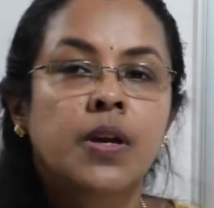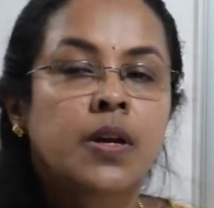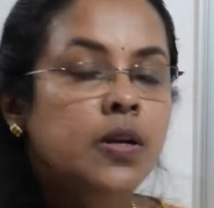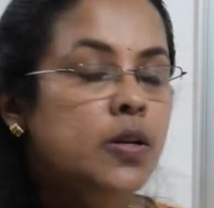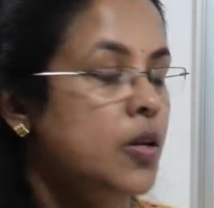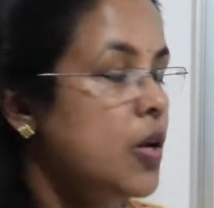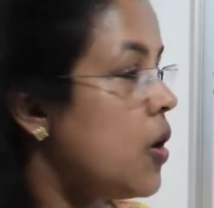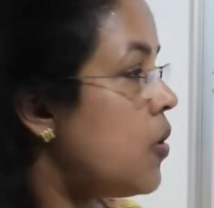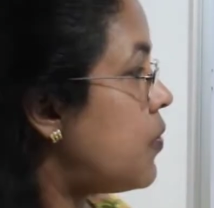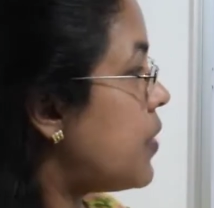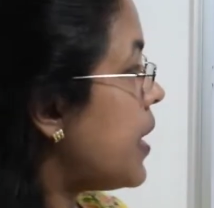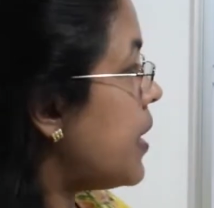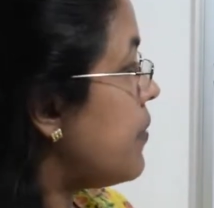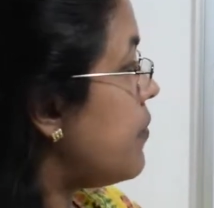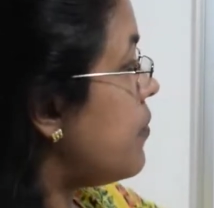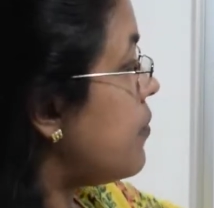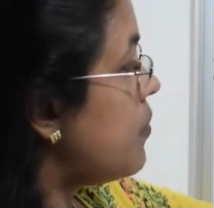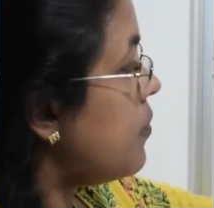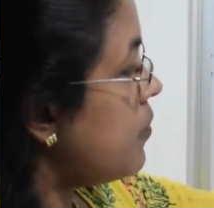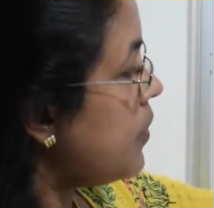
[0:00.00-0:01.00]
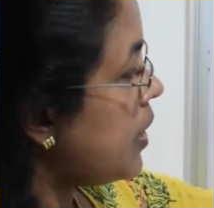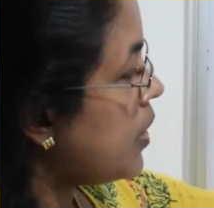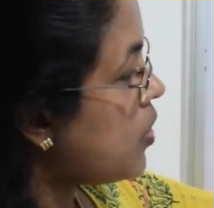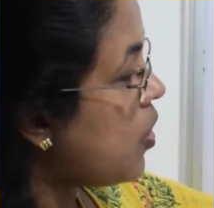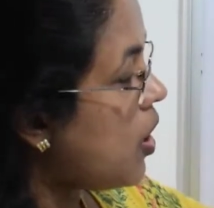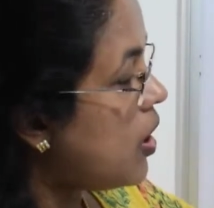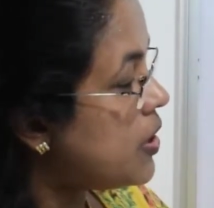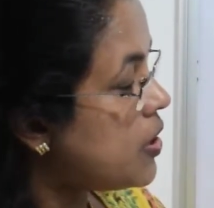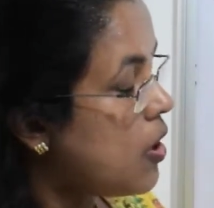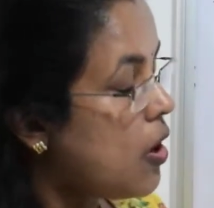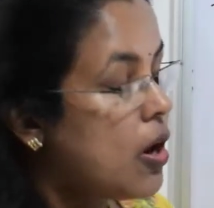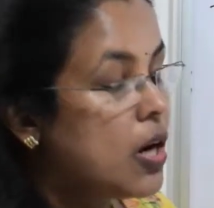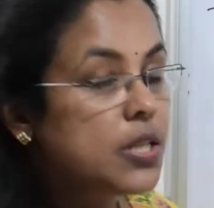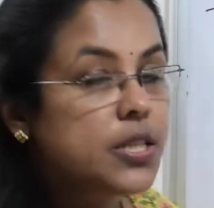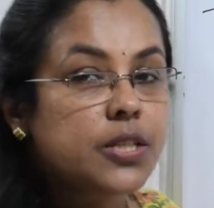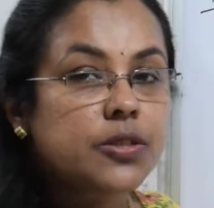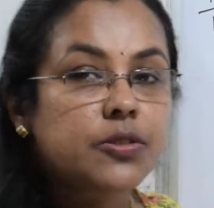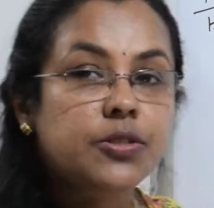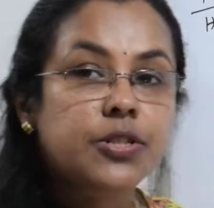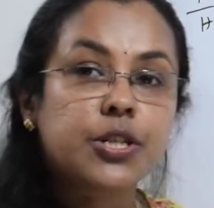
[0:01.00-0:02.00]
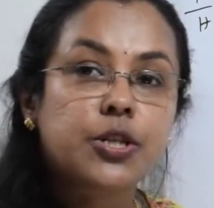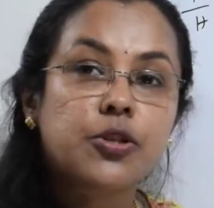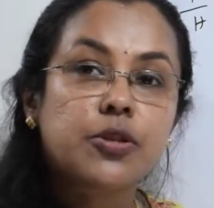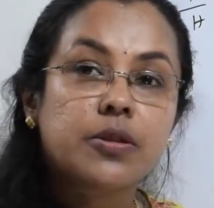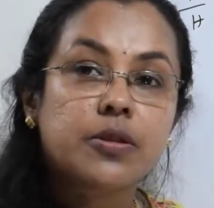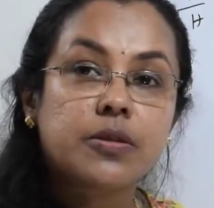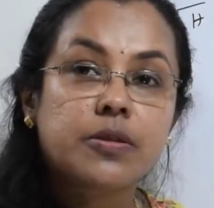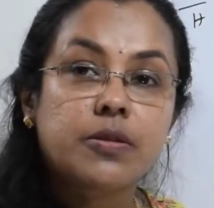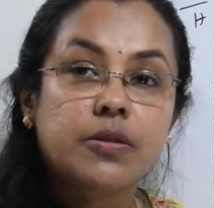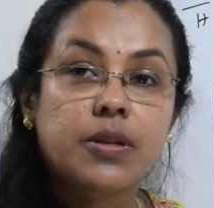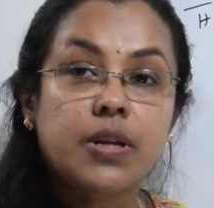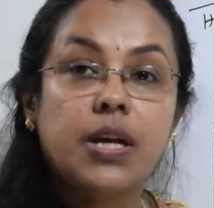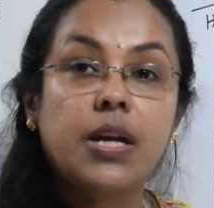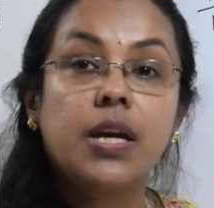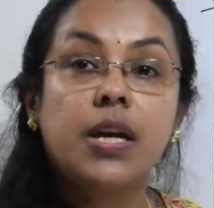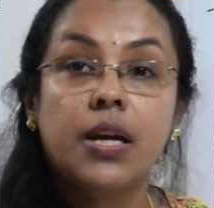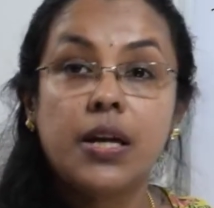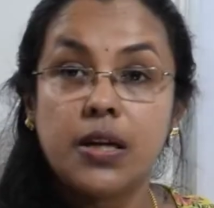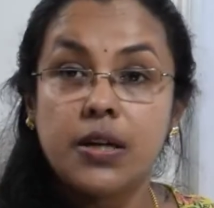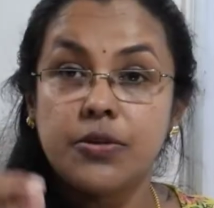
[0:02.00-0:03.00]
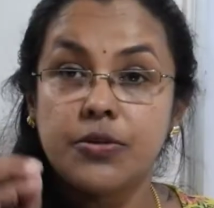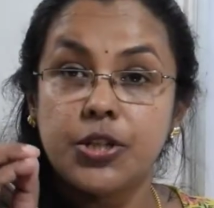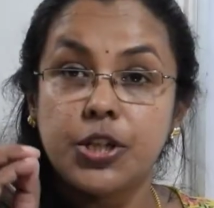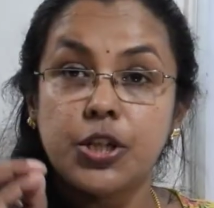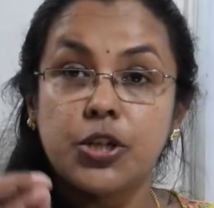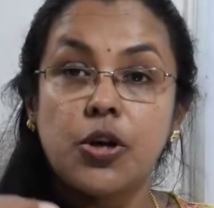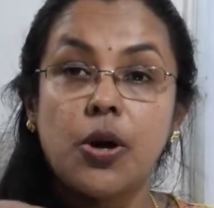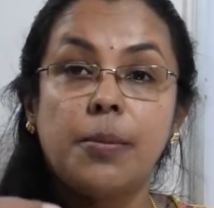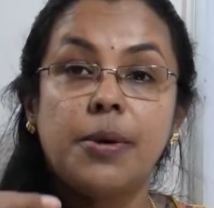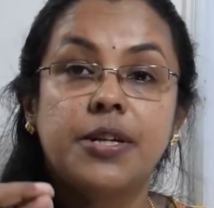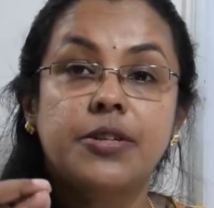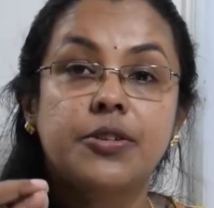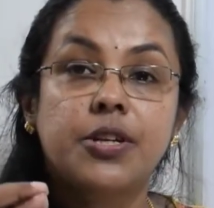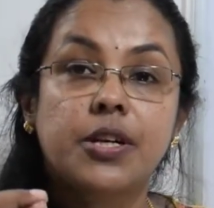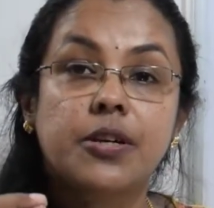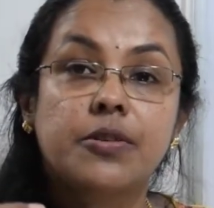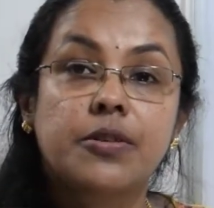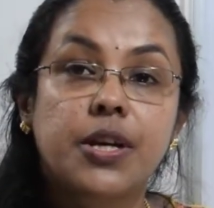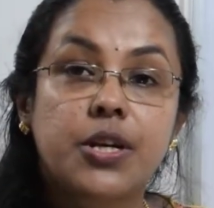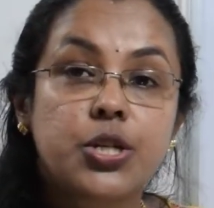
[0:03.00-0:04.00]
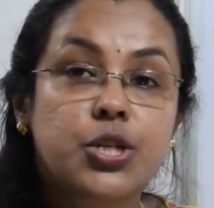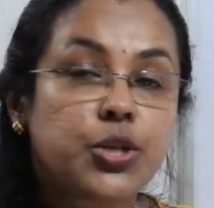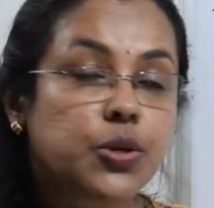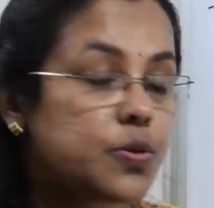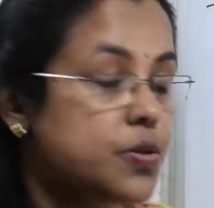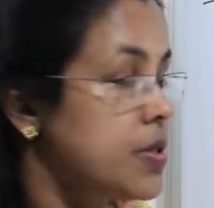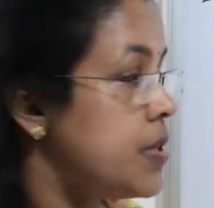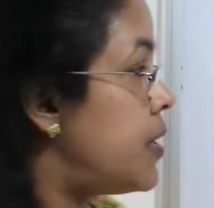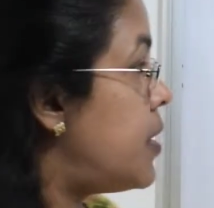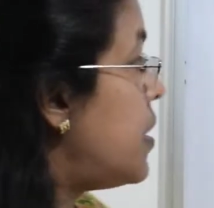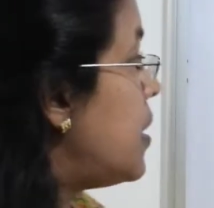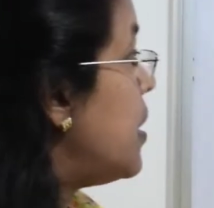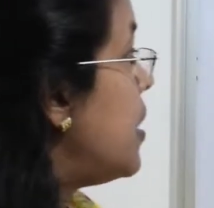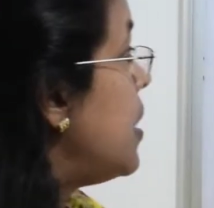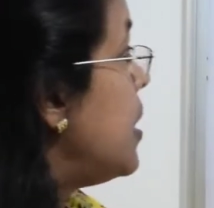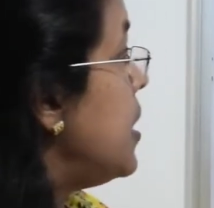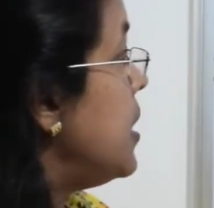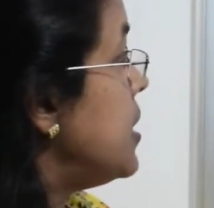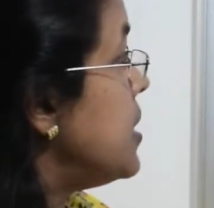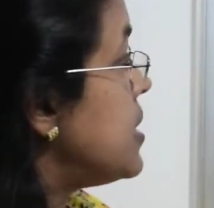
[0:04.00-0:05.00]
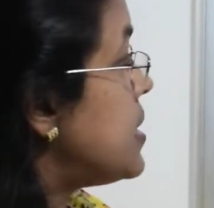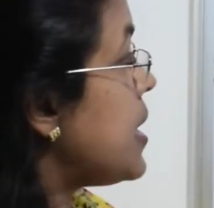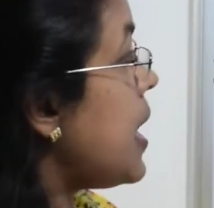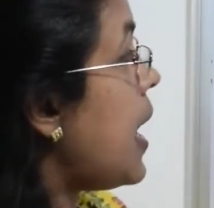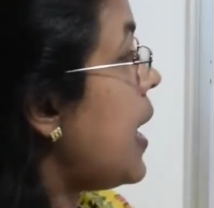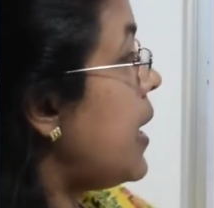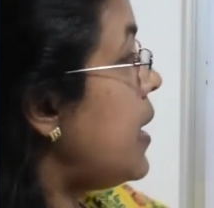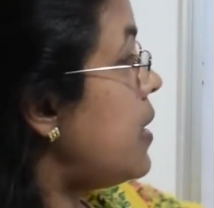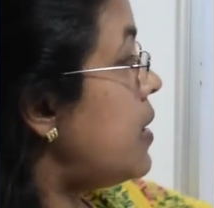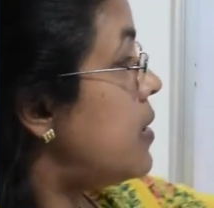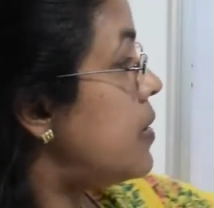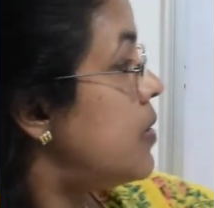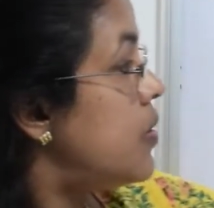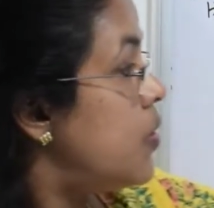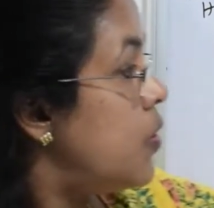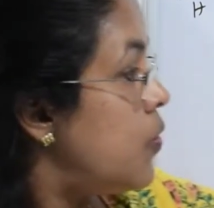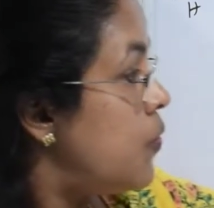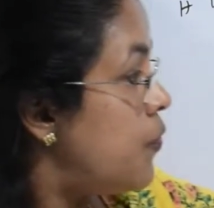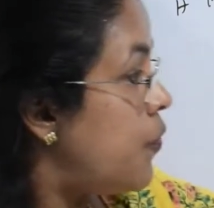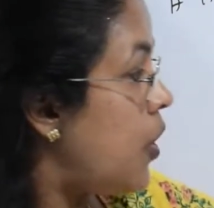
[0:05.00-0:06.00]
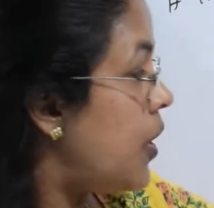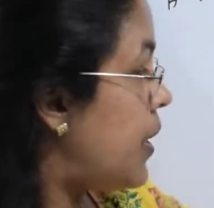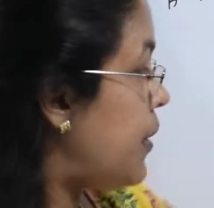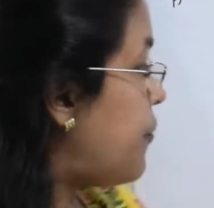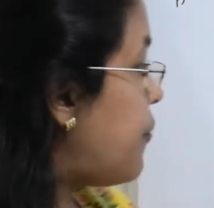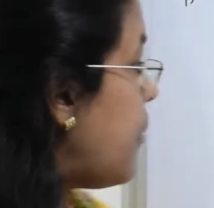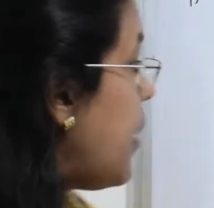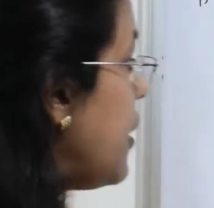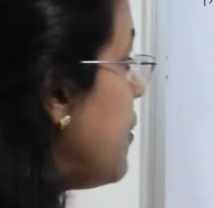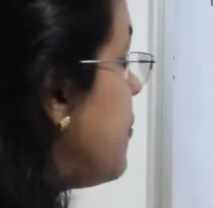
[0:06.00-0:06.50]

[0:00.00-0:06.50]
Now we got all the three trigonometric ratios. Sine 45.